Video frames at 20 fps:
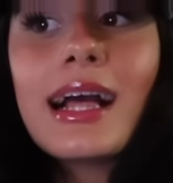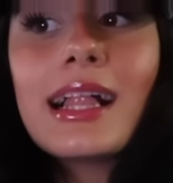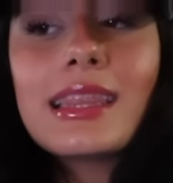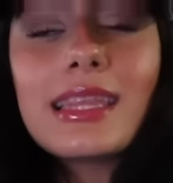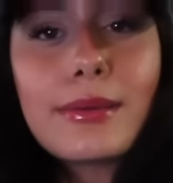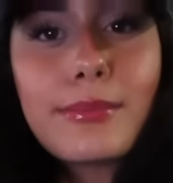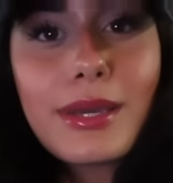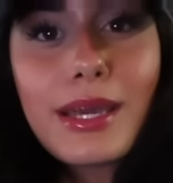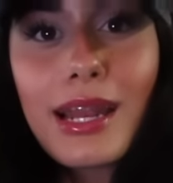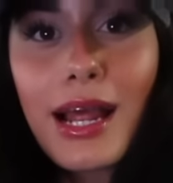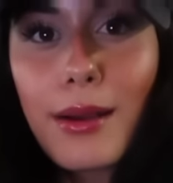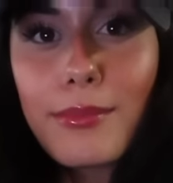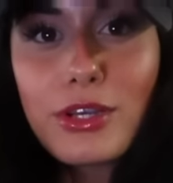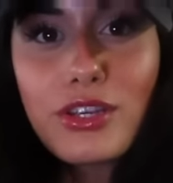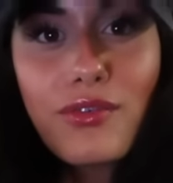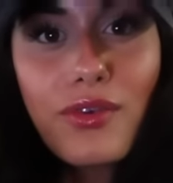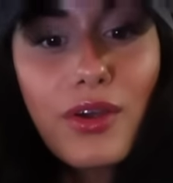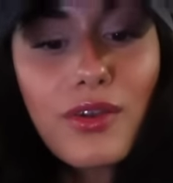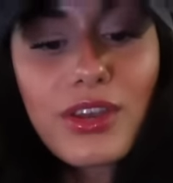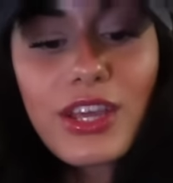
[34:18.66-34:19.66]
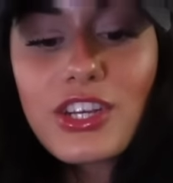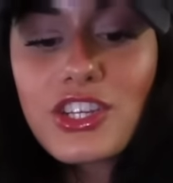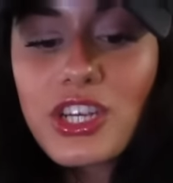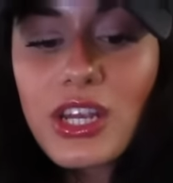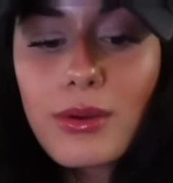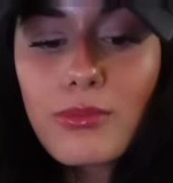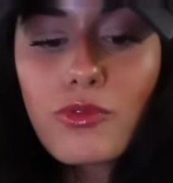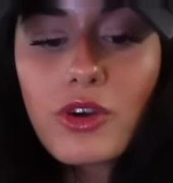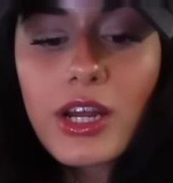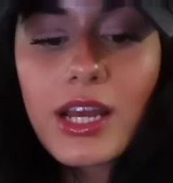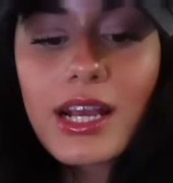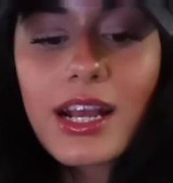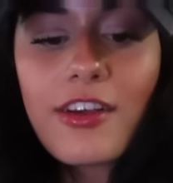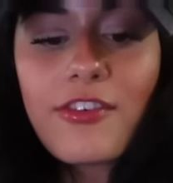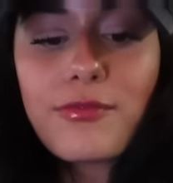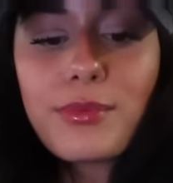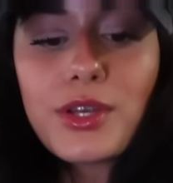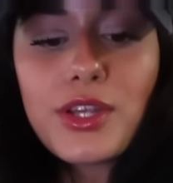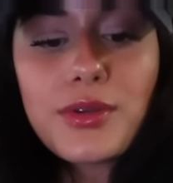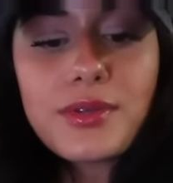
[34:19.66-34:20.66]
limit how much foundation I'm wearing.
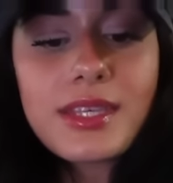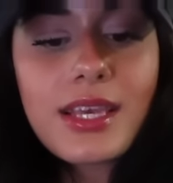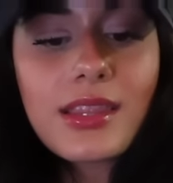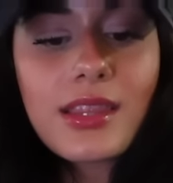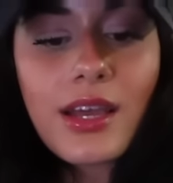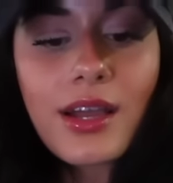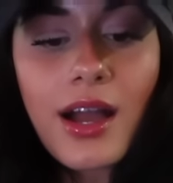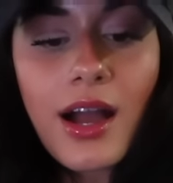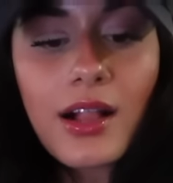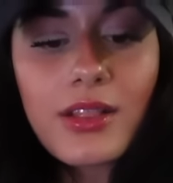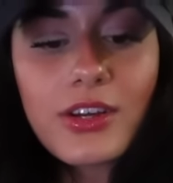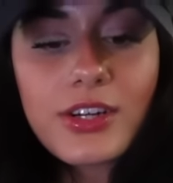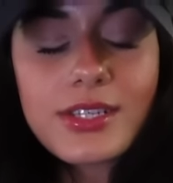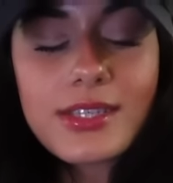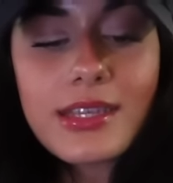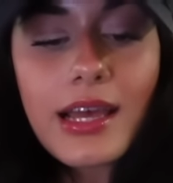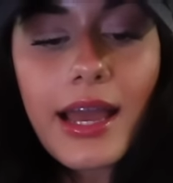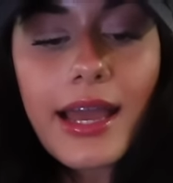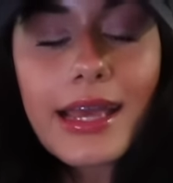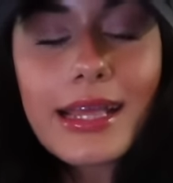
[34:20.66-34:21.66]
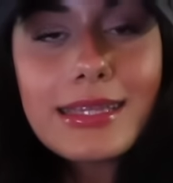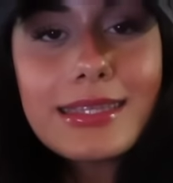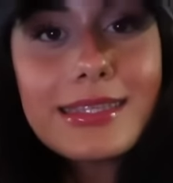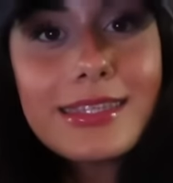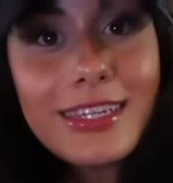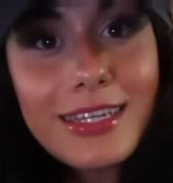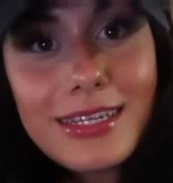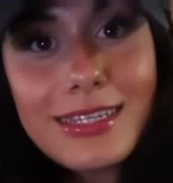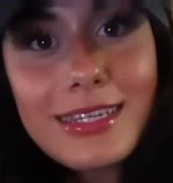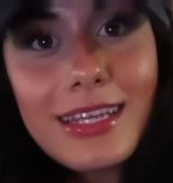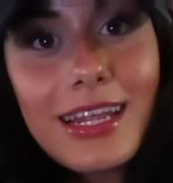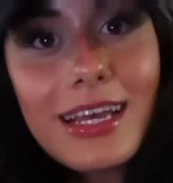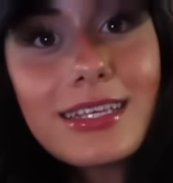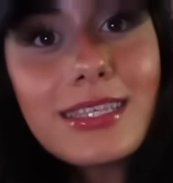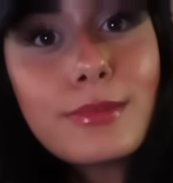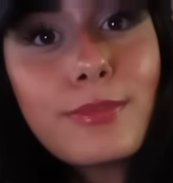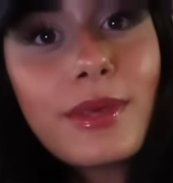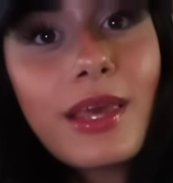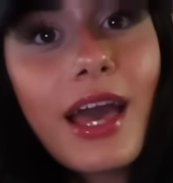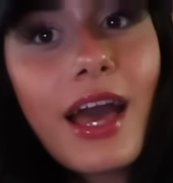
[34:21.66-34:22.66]
I've been using the Color Science Tinted
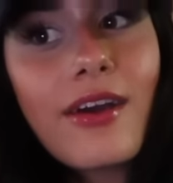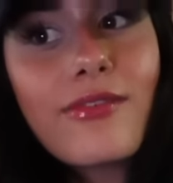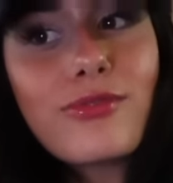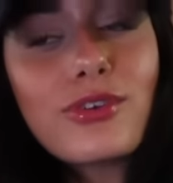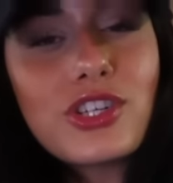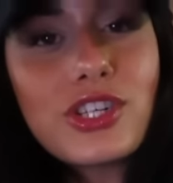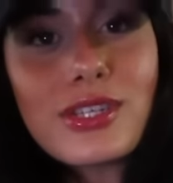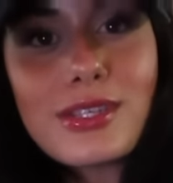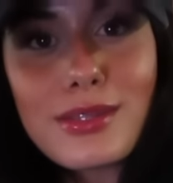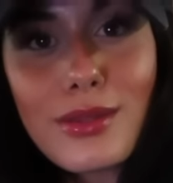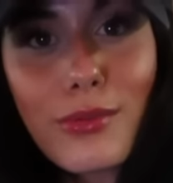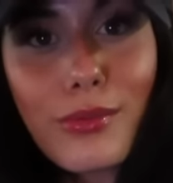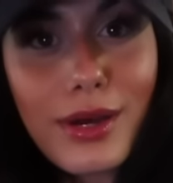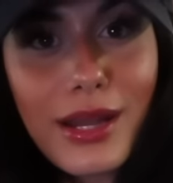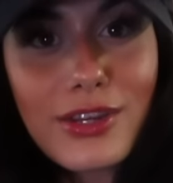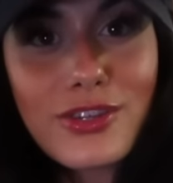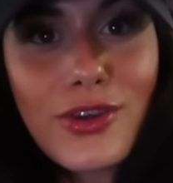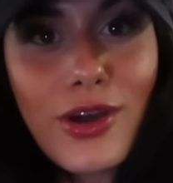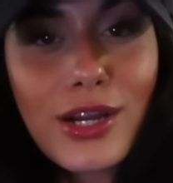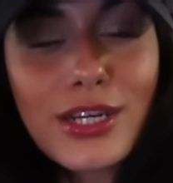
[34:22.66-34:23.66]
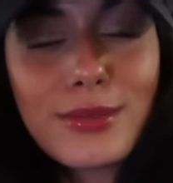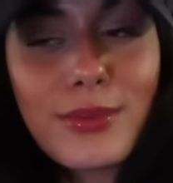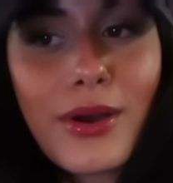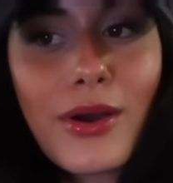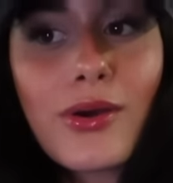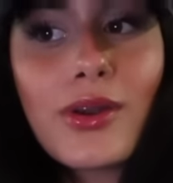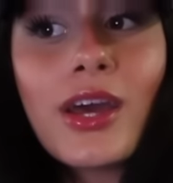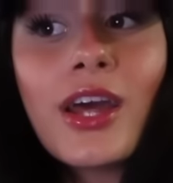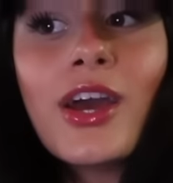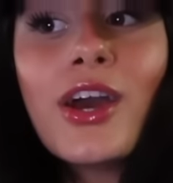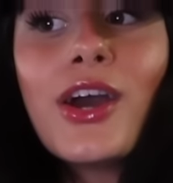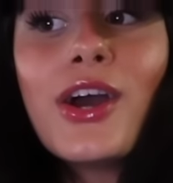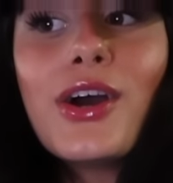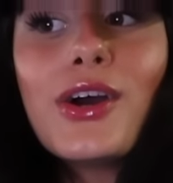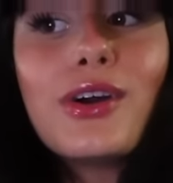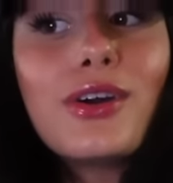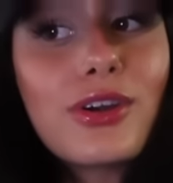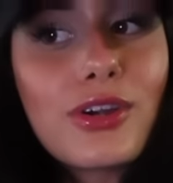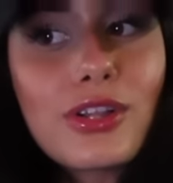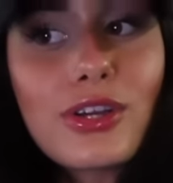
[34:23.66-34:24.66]
SPF, which is the one I talked about
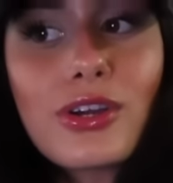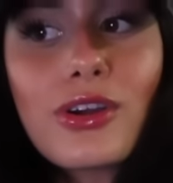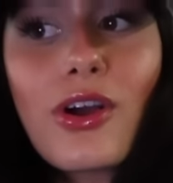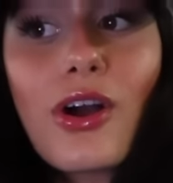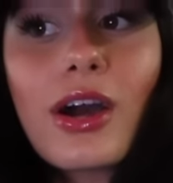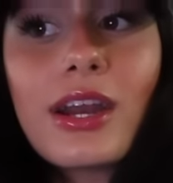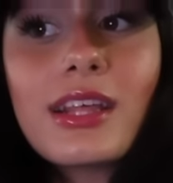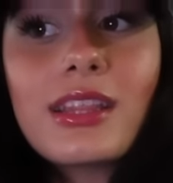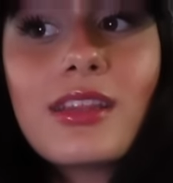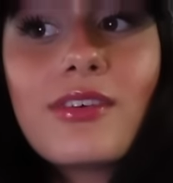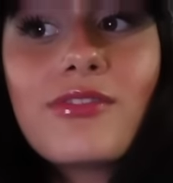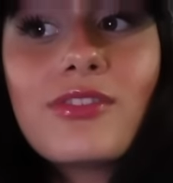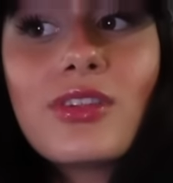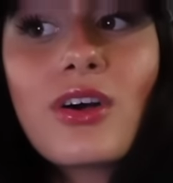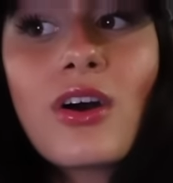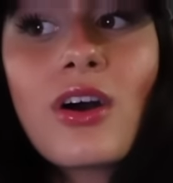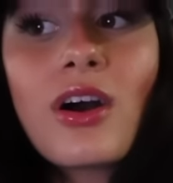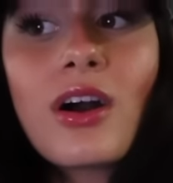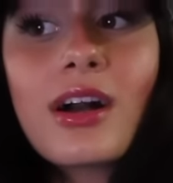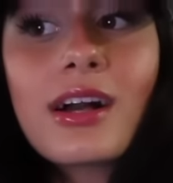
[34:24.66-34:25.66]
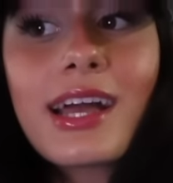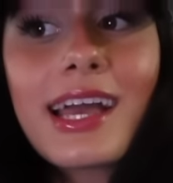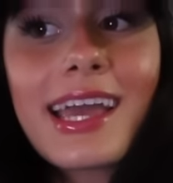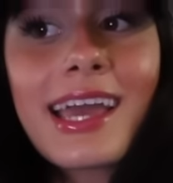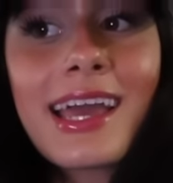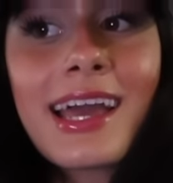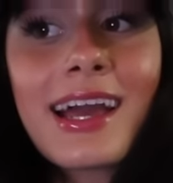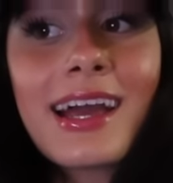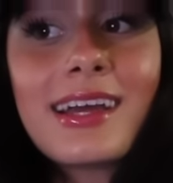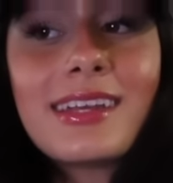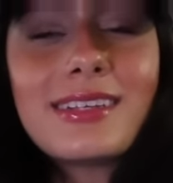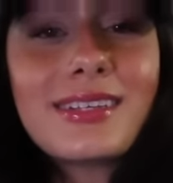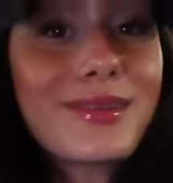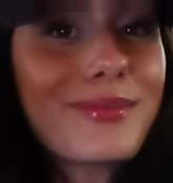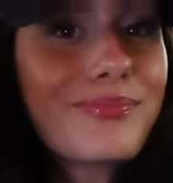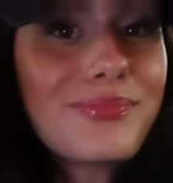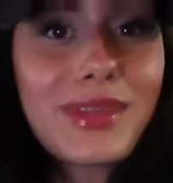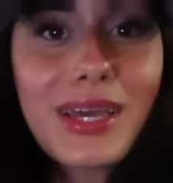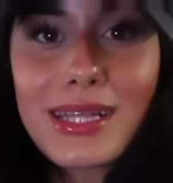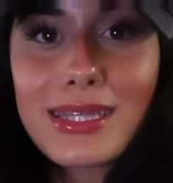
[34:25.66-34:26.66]
earlier on in the vlog,
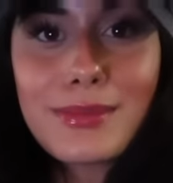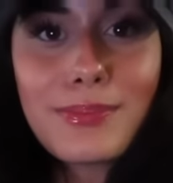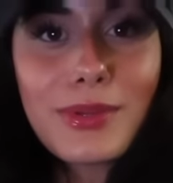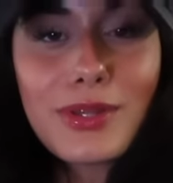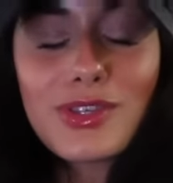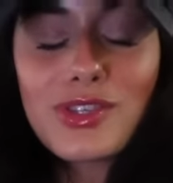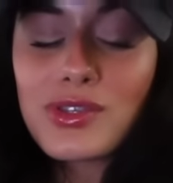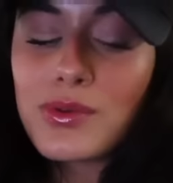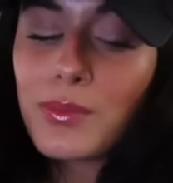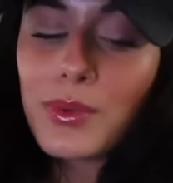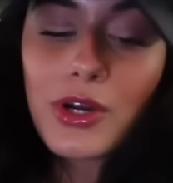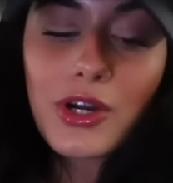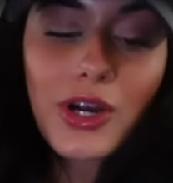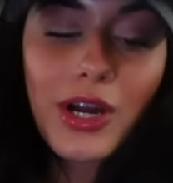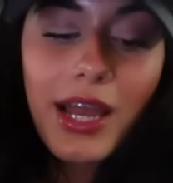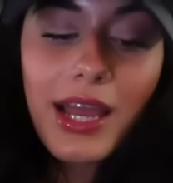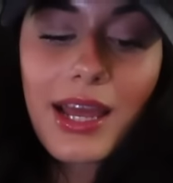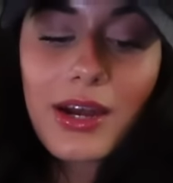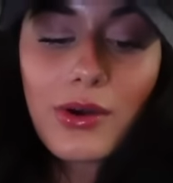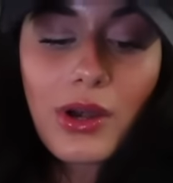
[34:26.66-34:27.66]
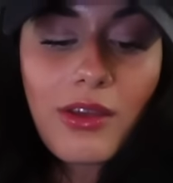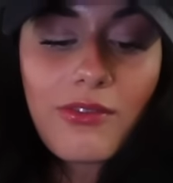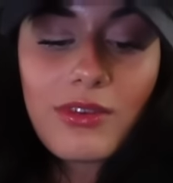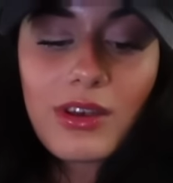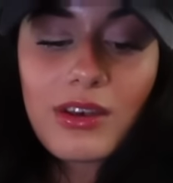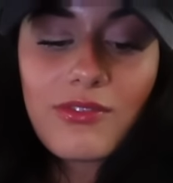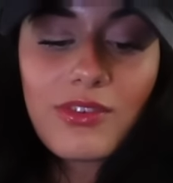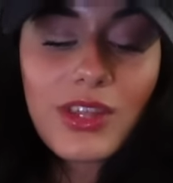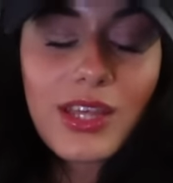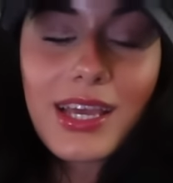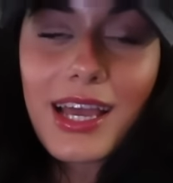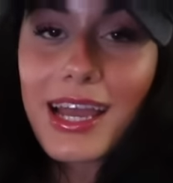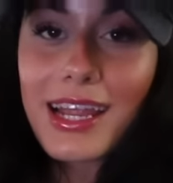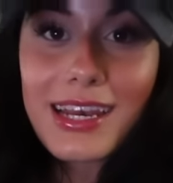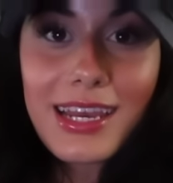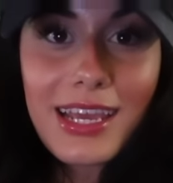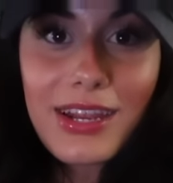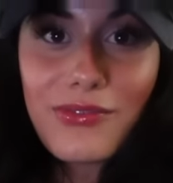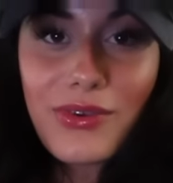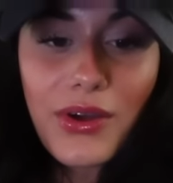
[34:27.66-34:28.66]
and that's been super great. I don't even feel like I
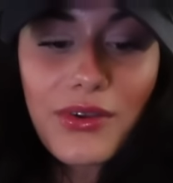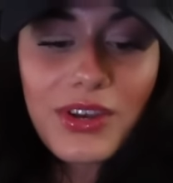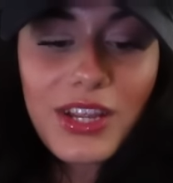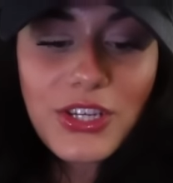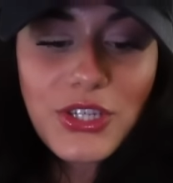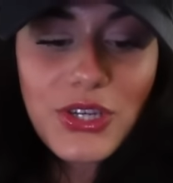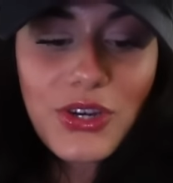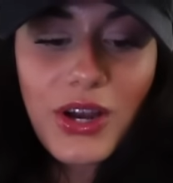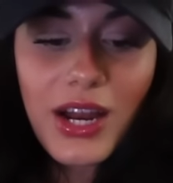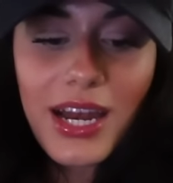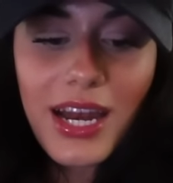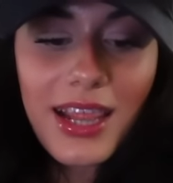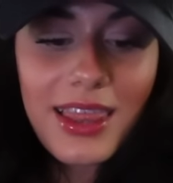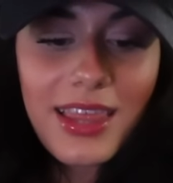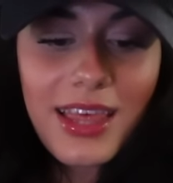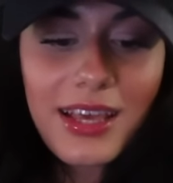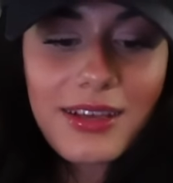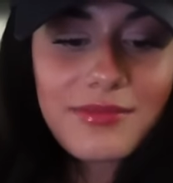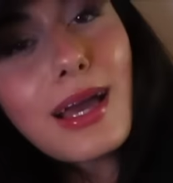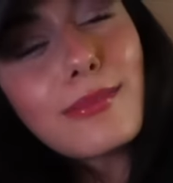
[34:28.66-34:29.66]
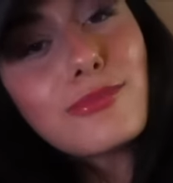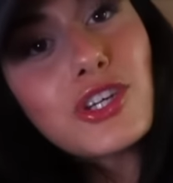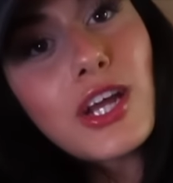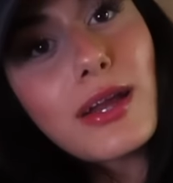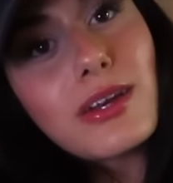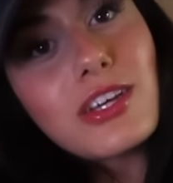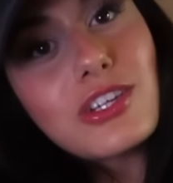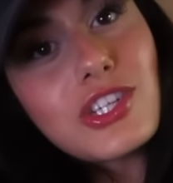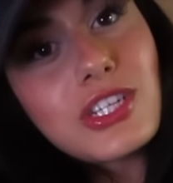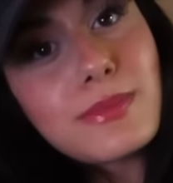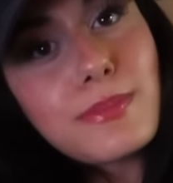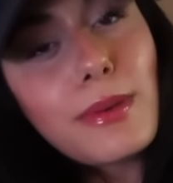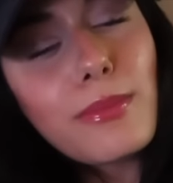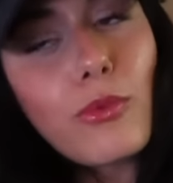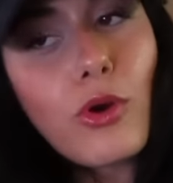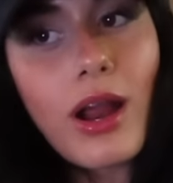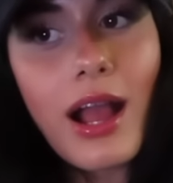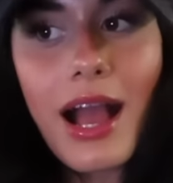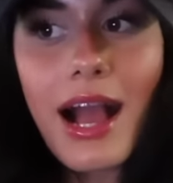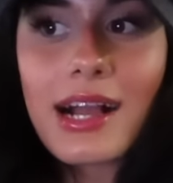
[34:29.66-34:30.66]
need foundation or anything. I'm trying to just be
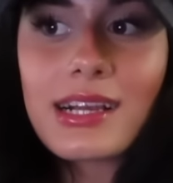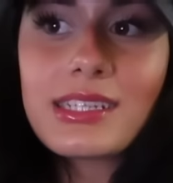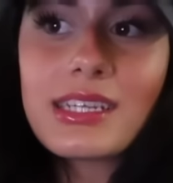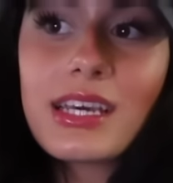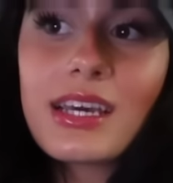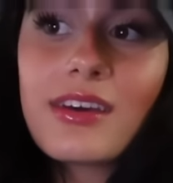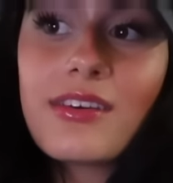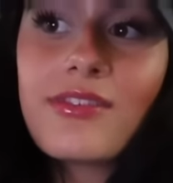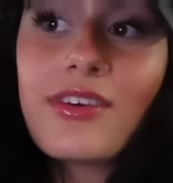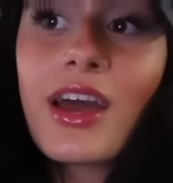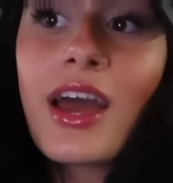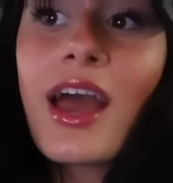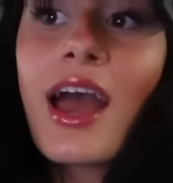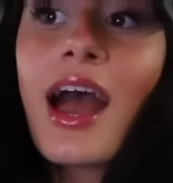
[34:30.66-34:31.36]
more active.